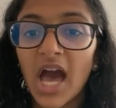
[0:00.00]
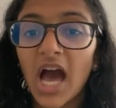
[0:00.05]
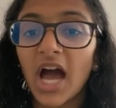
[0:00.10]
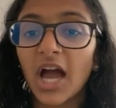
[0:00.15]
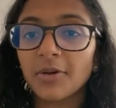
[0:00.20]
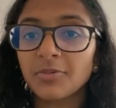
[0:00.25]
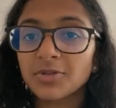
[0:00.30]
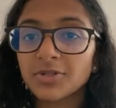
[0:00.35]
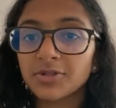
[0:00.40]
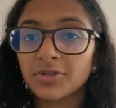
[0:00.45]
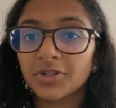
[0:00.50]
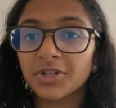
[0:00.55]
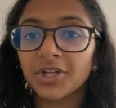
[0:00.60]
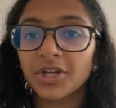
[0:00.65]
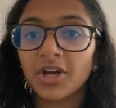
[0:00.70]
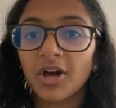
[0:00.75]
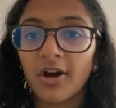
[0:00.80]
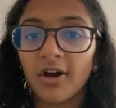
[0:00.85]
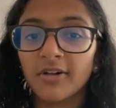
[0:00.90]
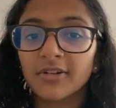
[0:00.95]
I was learning
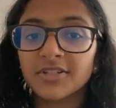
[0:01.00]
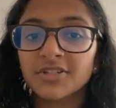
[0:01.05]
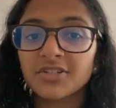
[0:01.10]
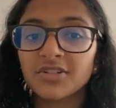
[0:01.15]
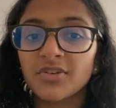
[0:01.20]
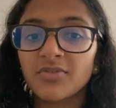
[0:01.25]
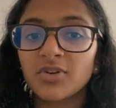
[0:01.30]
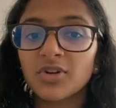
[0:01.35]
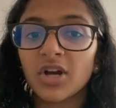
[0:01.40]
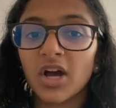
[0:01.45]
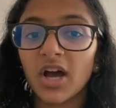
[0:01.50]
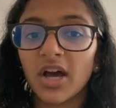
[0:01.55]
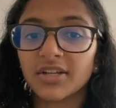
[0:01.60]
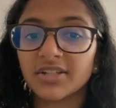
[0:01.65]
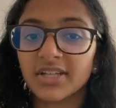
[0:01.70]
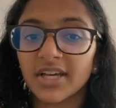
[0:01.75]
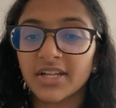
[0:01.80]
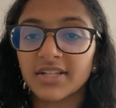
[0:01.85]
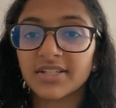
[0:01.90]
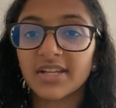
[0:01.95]
college level
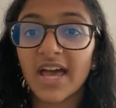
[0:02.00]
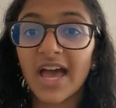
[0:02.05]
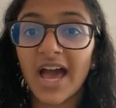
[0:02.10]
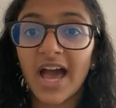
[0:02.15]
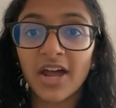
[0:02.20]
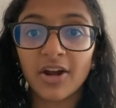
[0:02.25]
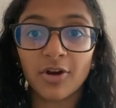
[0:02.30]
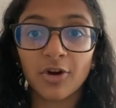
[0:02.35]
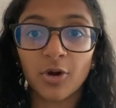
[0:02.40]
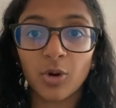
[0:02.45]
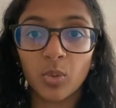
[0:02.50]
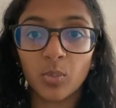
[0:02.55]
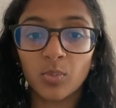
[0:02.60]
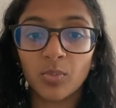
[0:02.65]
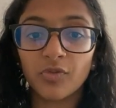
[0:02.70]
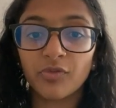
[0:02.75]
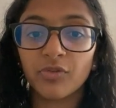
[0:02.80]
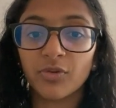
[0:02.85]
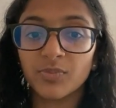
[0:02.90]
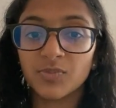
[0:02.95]
content at
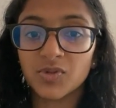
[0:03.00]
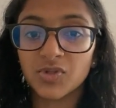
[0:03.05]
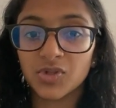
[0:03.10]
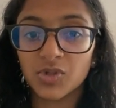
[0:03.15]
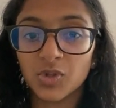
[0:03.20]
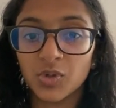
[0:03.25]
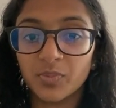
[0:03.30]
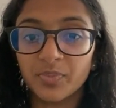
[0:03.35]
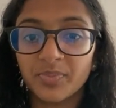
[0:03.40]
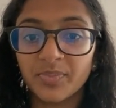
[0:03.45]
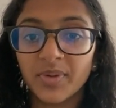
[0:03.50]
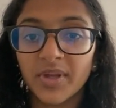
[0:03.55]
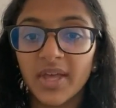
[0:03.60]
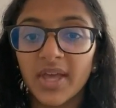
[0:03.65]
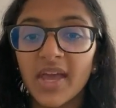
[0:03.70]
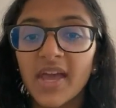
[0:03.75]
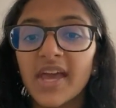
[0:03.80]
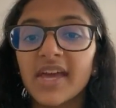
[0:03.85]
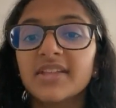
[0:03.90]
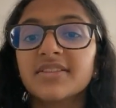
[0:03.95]
home from Zoom.
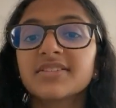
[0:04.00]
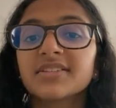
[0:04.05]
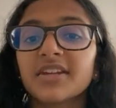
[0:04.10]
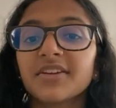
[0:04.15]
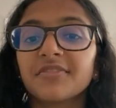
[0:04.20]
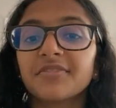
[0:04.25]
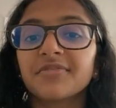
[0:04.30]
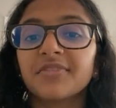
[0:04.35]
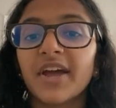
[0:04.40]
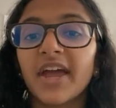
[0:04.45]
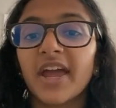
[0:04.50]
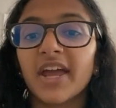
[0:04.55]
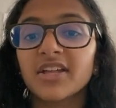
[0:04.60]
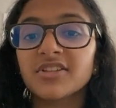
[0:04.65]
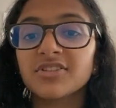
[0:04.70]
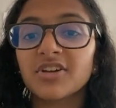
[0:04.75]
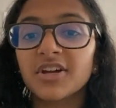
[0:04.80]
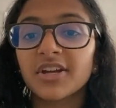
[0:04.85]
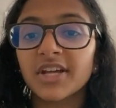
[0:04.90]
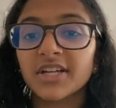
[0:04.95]
Instead of
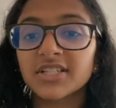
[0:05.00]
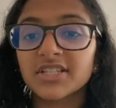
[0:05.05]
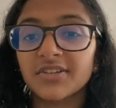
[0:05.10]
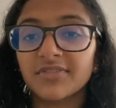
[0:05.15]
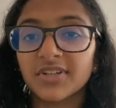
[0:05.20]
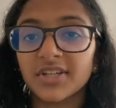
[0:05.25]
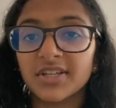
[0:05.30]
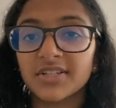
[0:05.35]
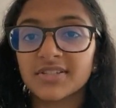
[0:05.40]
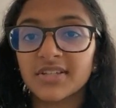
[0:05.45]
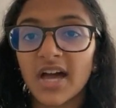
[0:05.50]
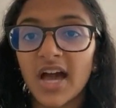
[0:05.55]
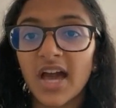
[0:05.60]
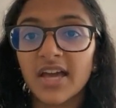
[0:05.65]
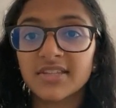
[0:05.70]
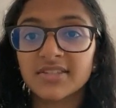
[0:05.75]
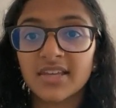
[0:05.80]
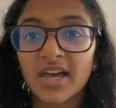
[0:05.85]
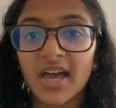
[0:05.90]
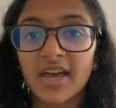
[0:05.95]
hands on activities, I
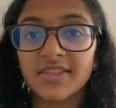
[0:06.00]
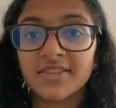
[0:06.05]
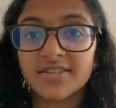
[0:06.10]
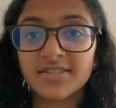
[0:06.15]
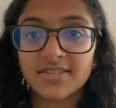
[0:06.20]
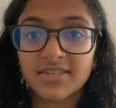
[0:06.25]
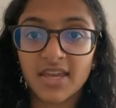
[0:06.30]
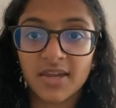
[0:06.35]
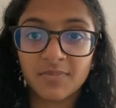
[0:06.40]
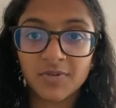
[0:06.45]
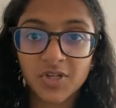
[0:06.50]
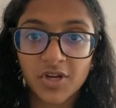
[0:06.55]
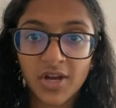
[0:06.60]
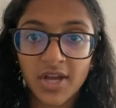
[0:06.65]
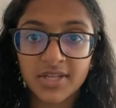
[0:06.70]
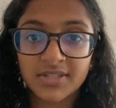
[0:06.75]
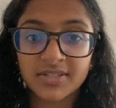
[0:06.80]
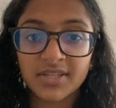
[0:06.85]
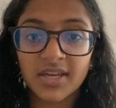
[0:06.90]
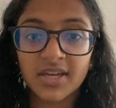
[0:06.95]
sat in the same chair
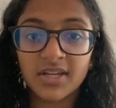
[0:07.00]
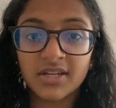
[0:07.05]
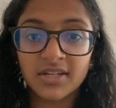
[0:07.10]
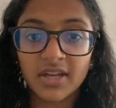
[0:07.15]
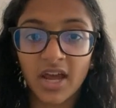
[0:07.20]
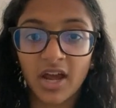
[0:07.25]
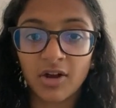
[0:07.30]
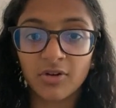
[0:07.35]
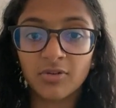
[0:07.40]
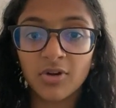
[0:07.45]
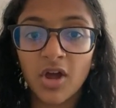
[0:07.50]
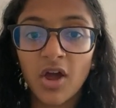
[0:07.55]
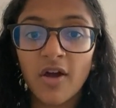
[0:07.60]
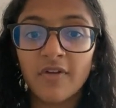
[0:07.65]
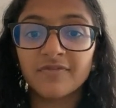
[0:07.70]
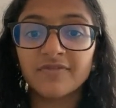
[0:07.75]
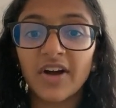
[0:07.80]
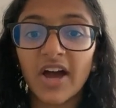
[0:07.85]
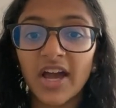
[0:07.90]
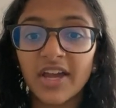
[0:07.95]
I sit in now
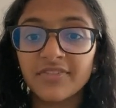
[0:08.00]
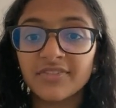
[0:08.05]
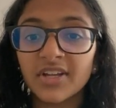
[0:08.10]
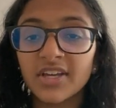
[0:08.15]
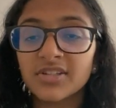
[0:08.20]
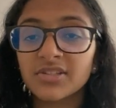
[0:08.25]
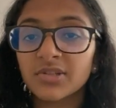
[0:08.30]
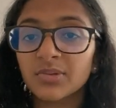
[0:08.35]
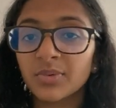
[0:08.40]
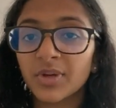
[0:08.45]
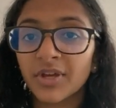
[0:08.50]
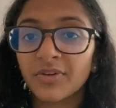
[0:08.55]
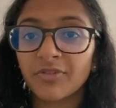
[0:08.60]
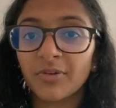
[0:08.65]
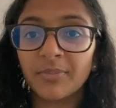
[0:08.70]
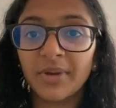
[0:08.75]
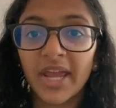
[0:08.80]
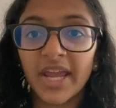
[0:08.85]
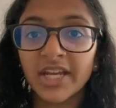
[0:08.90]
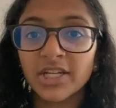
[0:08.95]
five days a week
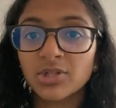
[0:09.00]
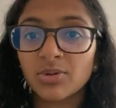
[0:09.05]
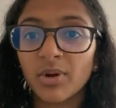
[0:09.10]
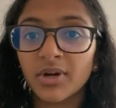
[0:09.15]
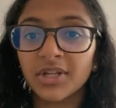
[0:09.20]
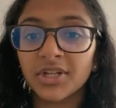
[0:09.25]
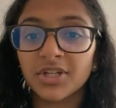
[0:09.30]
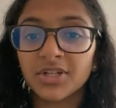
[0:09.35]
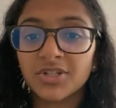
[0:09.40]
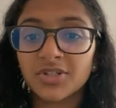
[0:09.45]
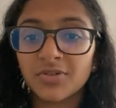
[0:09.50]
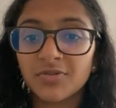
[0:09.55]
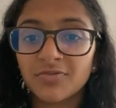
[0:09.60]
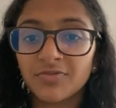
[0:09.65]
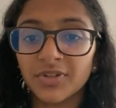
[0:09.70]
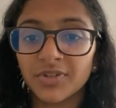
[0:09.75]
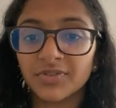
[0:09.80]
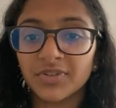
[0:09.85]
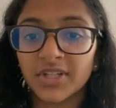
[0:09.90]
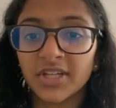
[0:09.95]
from 8.20 to
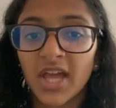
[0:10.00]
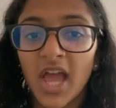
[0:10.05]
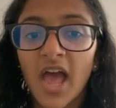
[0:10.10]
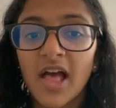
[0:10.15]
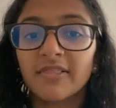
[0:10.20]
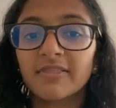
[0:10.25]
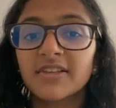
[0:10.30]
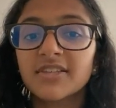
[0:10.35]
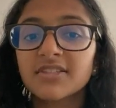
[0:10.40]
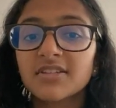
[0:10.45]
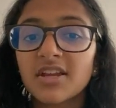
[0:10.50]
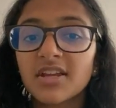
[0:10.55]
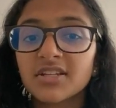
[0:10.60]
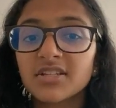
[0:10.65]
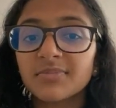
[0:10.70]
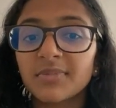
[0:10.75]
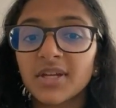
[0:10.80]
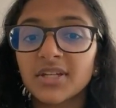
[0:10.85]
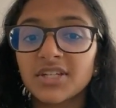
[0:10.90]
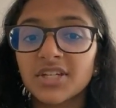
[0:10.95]
2.50, listening to
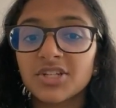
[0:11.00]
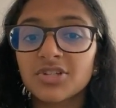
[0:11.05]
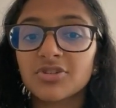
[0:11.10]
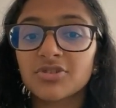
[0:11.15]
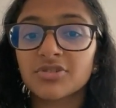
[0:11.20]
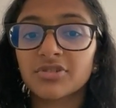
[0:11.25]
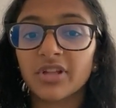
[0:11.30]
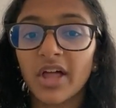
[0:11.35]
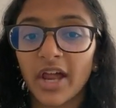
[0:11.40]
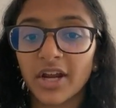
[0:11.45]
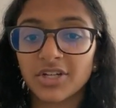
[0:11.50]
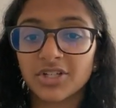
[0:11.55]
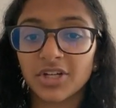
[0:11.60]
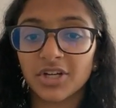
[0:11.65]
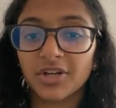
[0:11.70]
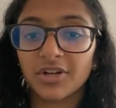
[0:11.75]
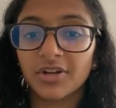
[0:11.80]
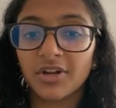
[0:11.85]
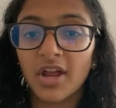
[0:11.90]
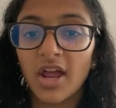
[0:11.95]
my teacher's
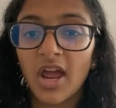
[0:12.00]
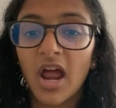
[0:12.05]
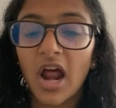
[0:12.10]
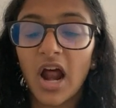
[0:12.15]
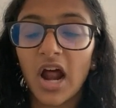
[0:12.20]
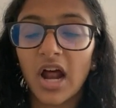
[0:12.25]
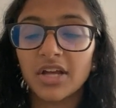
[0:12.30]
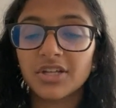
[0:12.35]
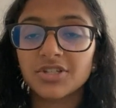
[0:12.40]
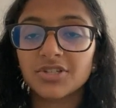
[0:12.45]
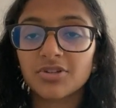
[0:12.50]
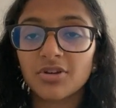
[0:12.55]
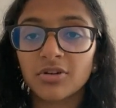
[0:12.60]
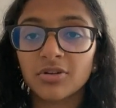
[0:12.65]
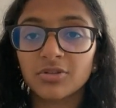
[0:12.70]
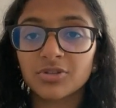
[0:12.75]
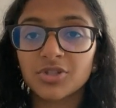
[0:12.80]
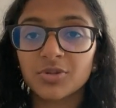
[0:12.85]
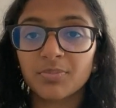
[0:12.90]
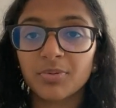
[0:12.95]
lecture. I
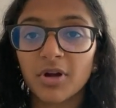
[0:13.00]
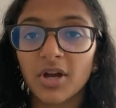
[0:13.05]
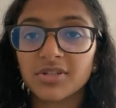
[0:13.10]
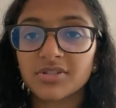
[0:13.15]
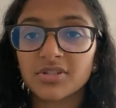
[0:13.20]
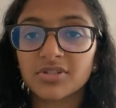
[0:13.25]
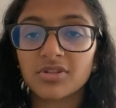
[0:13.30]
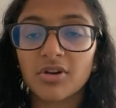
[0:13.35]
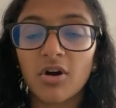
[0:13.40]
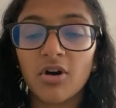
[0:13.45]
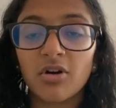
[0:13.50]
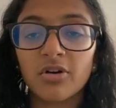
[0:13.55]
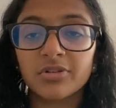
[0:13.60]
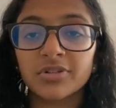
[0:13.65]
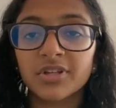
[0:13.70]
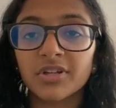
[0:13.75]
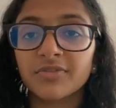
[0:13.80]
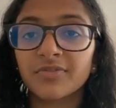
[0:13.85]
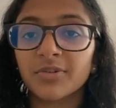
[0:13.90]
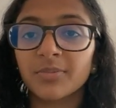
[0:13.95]
struggled to process all
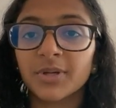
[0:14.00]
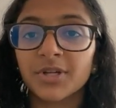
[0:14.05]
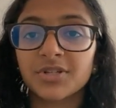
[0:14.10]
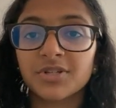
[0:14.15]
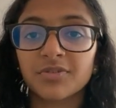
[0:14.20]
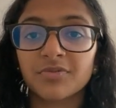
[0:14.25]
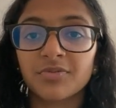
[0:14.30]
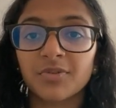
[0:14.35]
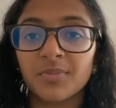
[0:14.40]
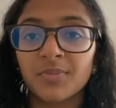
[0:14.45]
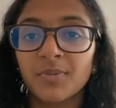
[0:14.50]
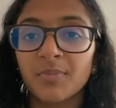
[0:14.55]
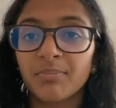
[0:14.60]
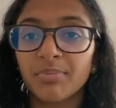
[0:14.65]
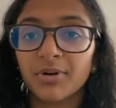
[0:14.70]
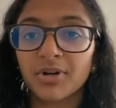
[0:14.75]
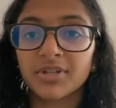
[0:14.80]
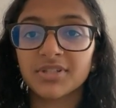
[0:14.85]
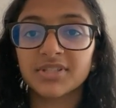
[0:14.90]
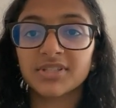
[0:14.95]
the information from the
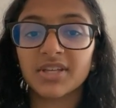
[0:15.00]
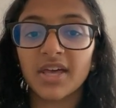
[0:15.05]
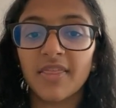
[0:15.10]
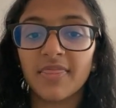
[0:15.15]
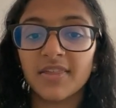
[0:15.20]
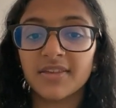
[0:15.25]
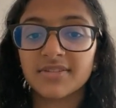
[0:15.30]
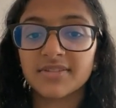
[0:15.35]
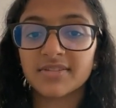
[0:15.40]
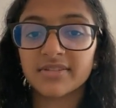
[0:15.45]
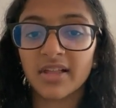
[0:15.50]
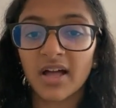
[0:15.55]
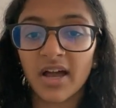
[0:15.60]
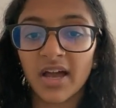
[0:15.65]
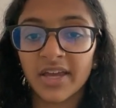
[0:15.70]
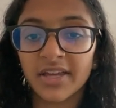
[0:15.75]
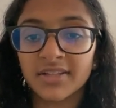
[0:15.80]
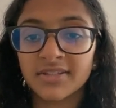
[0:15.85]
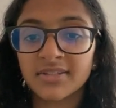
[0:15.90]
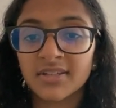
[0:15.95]
books and the
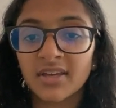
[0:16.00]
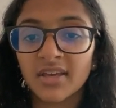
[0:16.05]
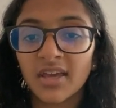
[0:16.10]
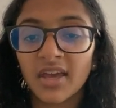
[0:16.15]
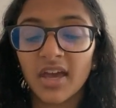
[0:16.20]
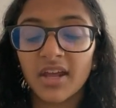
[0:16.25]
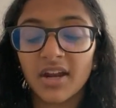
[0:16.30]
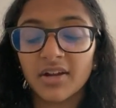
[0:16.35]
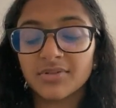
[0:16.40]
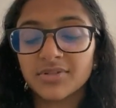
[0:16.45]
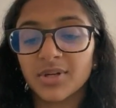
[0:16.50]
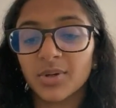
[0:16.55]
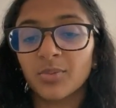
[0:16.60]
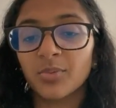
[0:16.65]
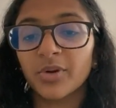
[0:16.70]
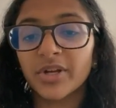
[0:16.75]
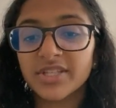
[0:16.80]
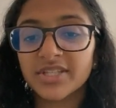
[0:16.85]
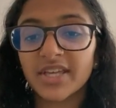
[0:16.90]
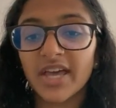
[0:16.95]
slides, and I was at
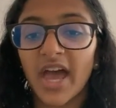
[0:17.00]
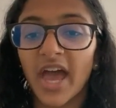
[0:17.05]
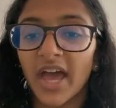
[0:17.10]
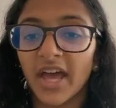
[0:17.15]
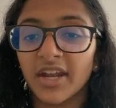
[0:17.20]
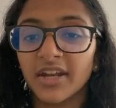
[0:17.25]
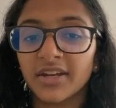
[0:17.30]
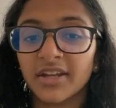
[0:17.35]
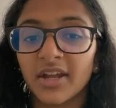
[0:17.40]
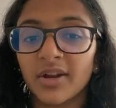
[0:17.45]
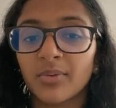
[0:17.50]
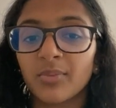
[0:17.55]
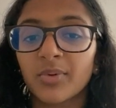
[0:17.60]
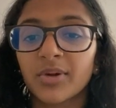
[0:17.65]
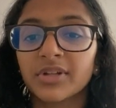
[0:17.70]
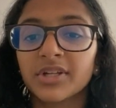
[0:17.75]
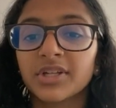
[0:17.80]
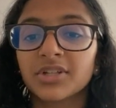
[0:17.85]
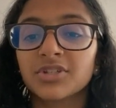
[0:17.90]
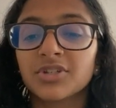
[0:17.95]
wit's end and
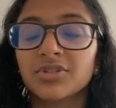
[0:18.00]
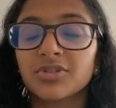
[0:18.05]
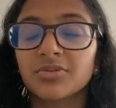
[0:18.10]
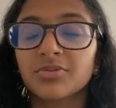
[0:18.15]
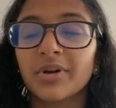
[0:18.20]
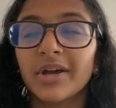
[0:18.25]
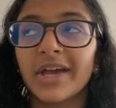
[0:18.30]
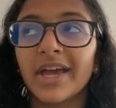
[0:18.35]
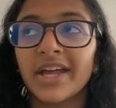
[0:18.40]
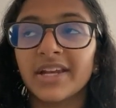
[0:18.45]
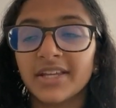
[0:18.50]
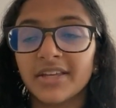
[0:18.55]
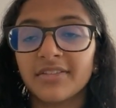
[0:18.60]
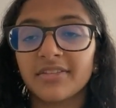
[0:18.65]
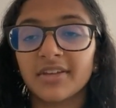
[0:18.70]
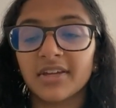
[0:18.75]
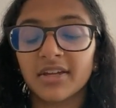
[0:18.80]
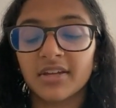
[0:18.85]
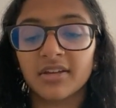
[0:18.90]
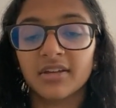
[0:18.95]
willing to do
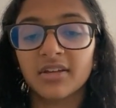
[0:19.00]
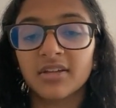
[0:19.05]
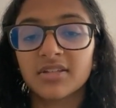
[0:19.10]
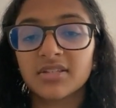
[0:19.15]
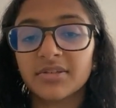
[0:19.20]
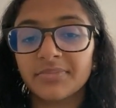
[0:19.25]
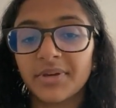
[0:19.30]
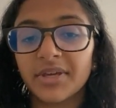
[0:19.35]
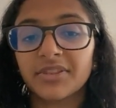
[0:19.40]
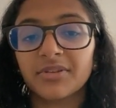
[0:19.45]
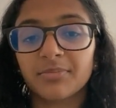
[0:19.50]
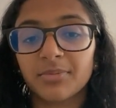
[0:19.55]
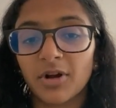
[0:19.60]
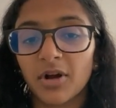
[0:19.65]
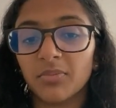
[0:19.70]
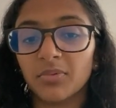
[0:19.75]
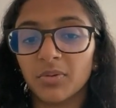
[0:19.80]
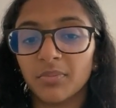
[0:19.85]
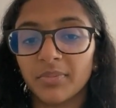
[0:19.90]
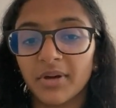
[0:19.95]
anything to make the
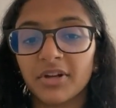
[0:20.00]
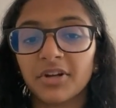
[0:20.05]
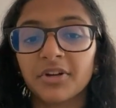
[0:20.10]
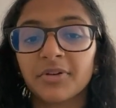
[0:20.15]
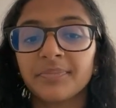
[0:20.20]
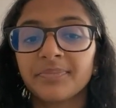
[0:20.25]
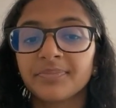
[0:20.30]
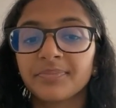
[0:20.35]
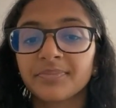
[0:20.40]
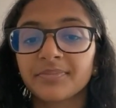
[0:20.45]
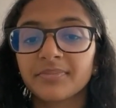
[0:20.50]
problem better.